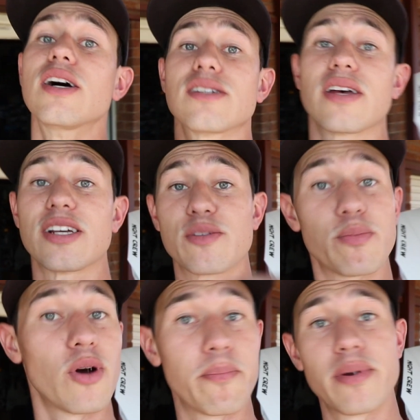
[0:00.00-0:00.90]
So there's
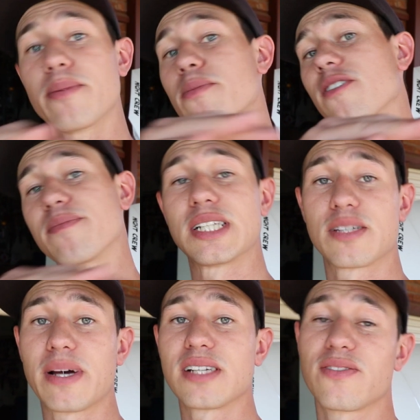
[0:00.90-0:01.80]
proper movement
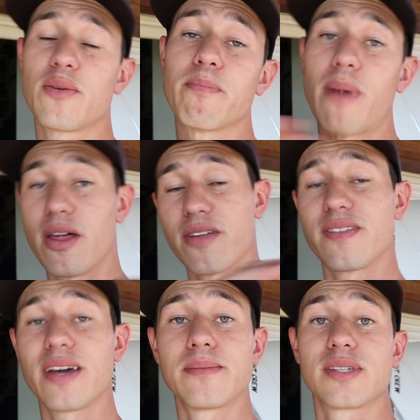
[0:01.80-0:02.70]
space for both of them.